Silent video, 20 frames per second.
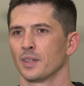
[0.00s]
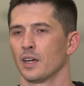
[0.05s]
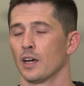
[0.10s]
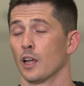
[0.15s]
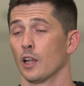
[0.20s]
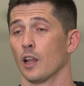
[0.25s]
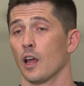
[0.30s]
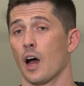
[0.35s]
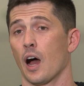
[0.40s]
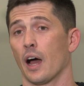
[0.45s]

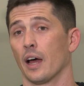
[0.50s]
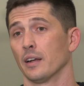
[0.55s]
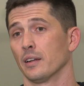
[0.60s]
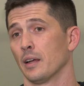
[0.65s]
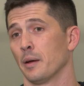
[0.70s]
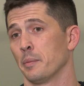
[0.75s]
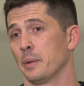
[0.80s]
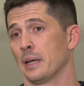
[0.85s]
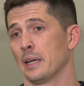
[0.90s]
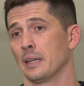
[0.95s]
A lot.
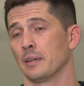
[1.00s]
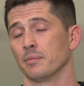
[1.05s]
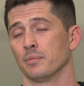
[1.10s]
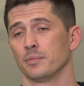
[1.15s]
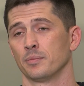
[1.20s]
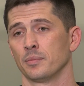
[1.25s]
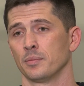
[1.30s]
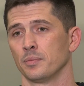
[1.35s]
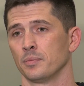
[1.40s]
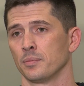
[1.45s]
I mean,
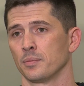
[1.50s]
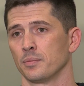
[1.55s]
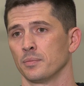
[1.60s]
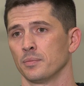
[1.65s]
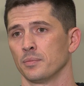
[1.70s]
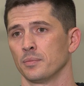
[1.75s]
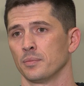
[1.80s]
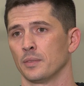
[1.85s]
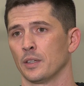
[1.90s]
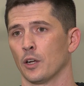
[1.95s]

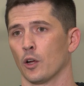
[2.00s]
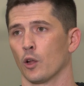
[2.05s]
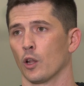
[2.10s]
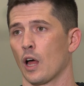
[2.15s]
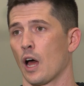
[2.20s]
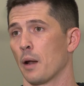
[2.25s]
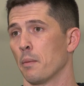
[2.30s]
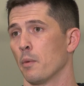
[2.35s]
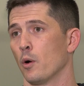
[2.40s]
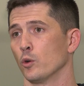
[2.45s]
you know, a
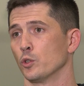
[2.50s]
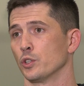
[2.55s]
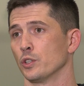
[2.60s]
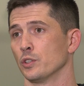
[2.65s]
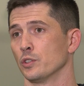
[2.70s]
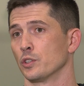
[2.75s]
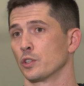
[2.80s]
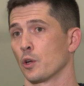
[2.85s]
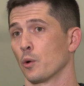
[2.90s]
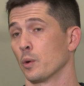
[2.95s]
lot of
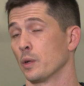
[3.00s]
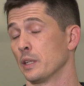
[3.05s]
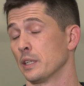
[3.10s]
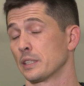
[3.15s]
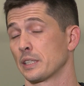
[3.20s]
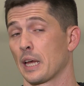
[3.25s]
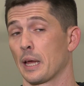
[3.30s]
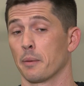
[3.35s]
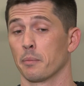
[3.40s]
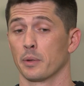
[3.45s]
emotions going in
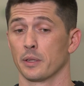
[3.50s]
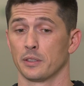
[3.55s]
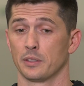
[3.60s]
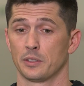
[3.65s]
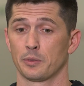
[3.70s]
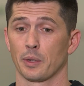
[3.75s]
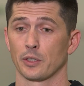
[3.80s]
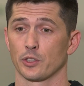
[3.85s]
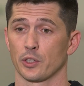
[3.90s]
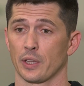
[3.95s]
this game, but
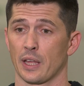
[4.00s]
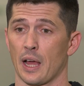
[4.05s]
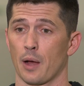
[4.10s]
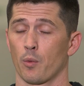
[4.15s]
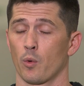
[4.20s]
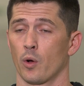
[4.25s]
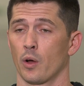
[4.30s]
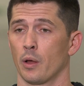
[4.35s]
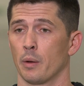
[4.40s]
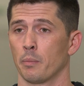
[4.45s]
especially that
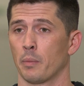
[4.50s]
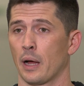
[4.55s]
one.